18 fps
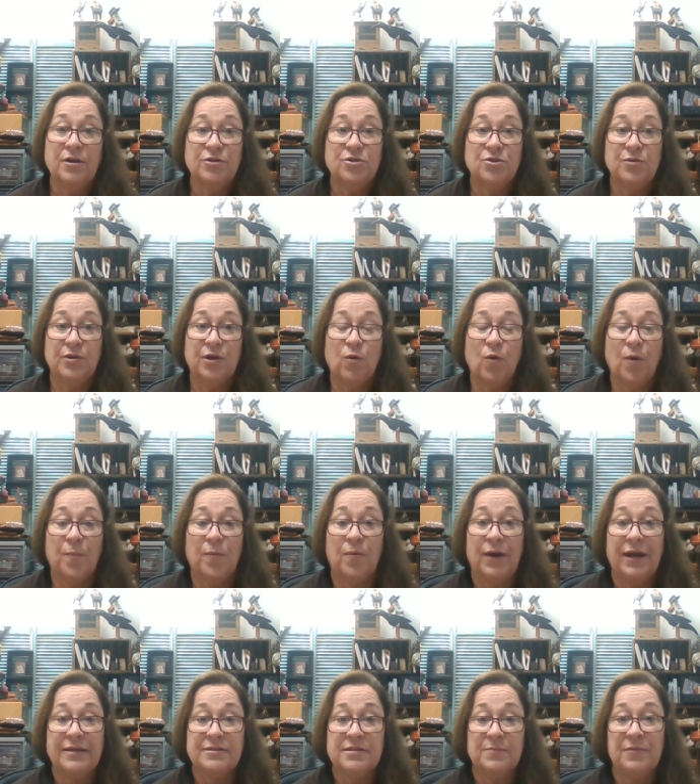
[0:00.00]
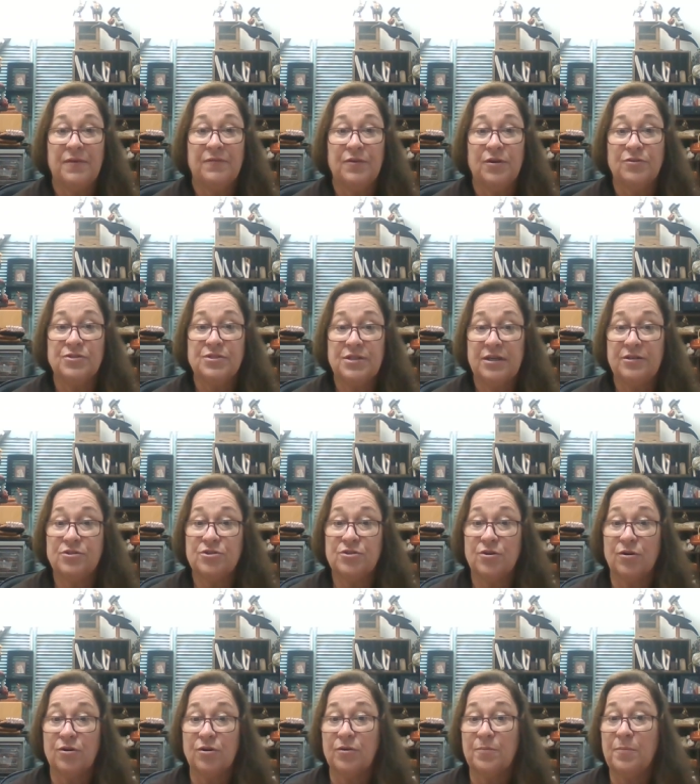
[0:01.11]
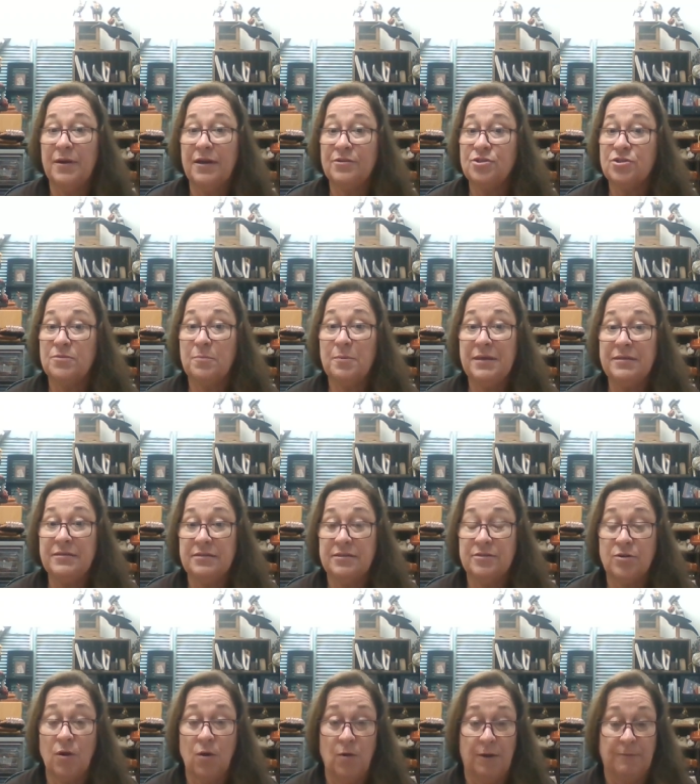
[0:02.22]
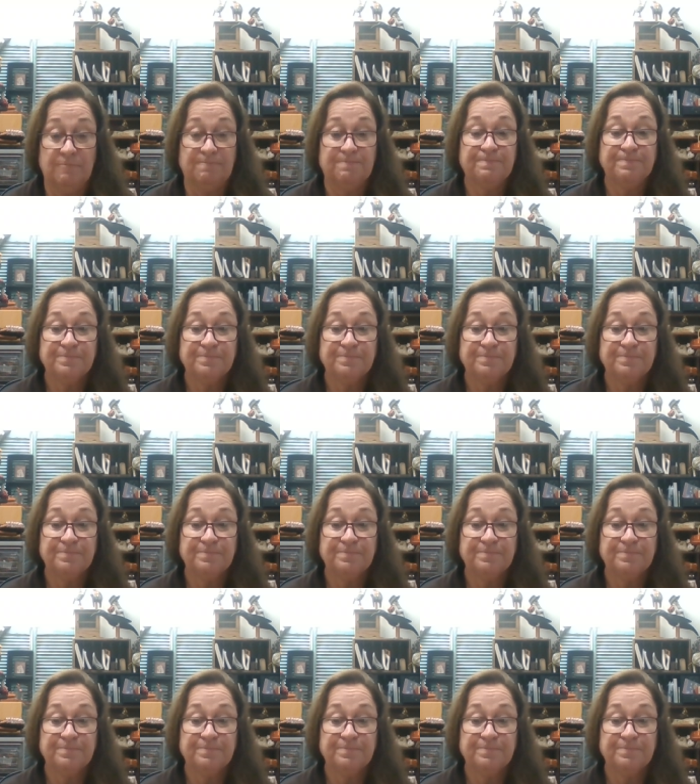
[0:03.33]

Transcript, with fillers: to incorporate some of your stitched or punched pieces on.